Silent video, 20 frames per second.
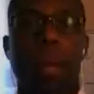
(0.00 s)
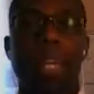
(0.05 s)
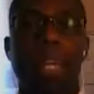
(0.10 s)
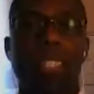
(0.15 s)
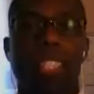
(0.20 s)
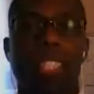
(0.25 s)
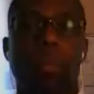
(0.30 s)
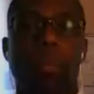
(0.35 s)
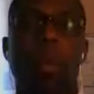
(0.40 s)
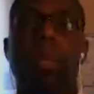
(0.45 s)
the way
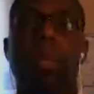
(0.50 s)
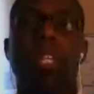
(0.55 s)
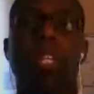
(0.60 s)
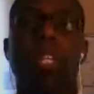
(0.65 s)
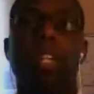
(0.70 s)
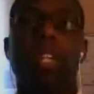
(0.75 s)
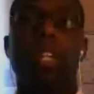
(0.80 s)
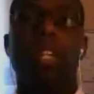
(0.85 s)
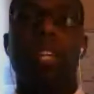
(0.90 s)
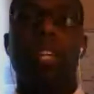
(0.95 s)
we look
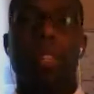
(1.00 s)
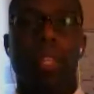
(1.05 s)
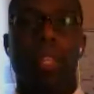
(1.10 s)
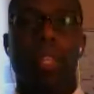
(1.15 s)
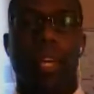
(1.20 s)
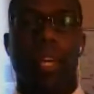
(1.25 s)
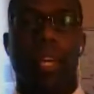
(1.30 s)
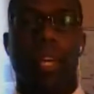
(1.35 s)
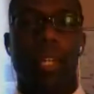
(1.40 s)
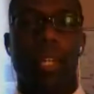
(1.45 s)
at things.
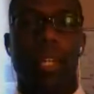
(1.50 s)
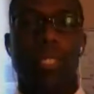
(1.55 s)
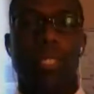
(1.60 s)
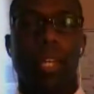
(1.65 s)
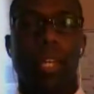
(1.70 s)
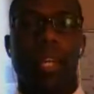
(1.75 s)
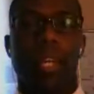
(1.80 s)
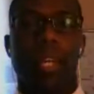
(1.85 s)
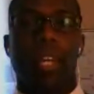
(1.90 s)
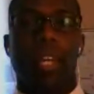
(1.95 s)

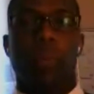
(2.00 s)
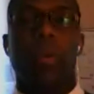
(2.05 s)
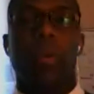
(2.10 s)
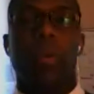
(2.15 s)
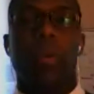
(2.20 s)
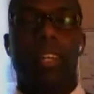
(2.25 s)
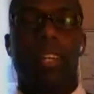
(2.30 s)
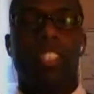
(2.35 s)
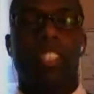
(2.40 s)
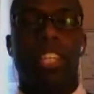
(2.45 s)
We're
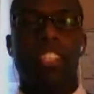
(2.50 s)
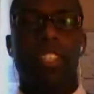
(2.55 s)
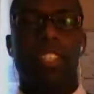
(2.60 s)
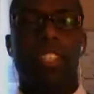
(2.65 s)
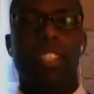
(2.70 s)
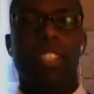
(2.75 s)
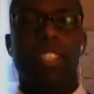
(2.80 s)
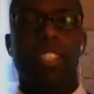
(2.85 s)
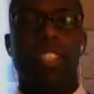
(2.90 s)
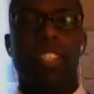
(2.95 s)
intentionally
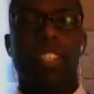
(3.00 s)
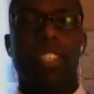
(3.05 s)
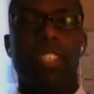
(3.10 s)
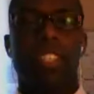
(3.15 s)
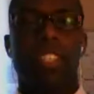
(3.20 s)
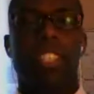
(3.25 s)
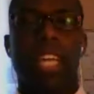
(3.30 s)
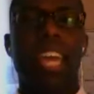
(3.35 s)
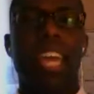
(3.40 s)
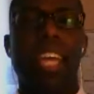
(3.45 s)
saying,
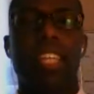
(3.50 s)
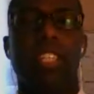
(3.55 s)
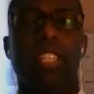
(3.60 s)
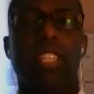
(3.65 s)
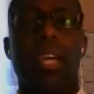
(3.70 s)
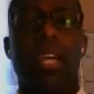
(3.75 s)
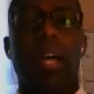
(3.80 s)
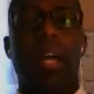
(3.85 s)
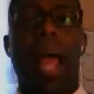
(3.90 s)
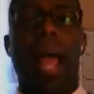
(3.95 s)
let's
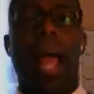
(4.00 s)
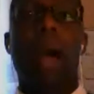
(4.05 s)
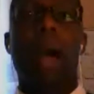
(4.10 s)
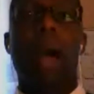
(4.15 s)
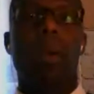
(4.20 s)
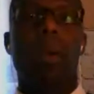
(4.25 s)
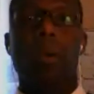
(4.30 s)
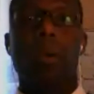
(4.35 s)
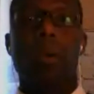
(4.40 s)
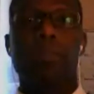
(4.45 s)

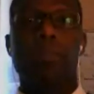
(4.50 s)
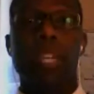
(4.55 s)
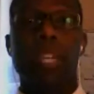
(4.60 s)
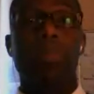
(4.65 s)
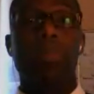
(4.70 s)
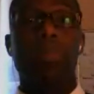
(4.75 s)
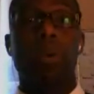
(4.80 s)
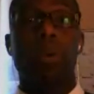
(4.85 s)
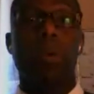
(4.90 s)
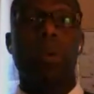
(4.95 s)
engage
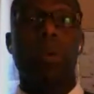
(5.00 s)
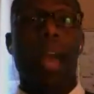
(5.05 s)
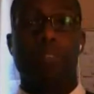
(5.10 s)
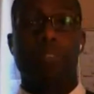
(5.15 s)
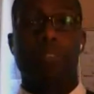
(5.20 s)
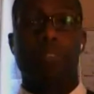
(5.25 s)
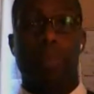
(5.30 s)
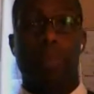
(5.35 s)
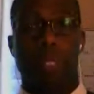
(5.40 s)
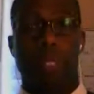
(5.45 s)
our own
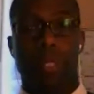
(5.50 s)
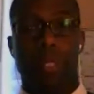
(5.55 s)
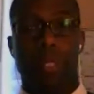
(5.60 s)
people